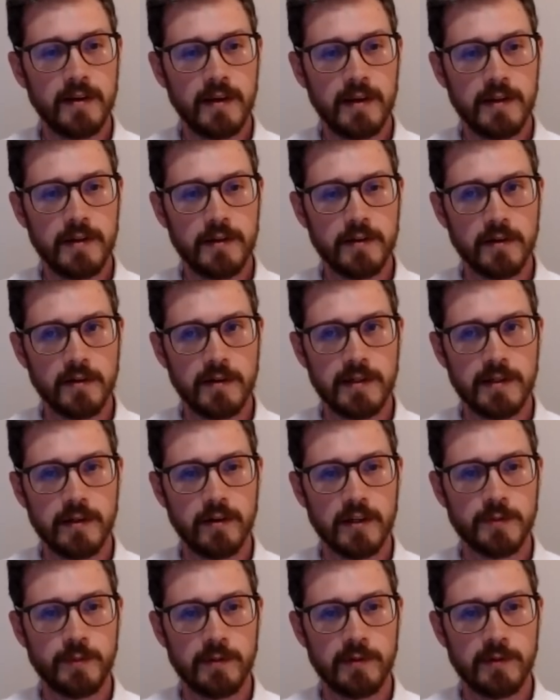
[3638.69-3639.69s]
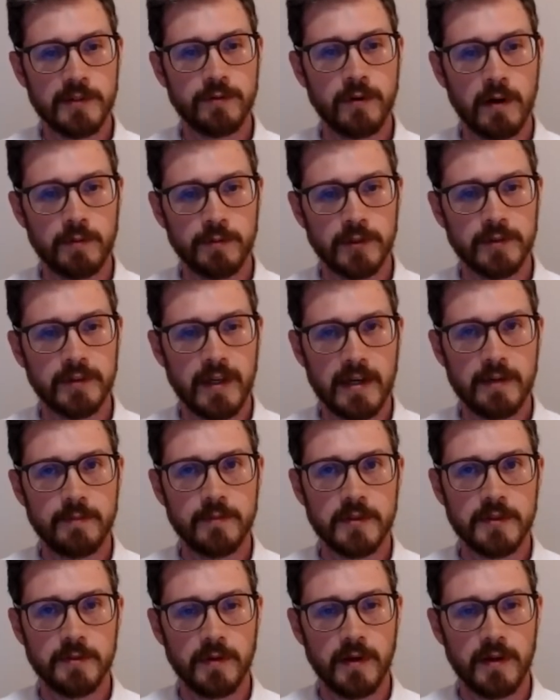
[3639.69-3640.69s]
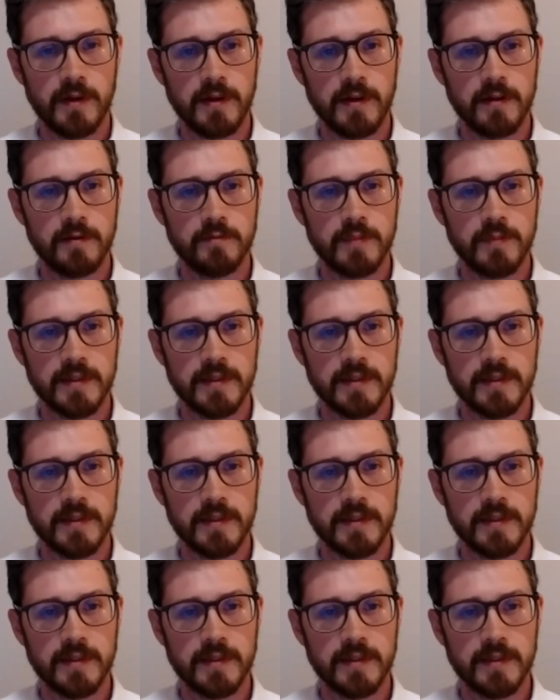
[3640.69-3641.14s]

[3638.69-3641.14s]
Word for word: in your in your experiments for upload times, uh,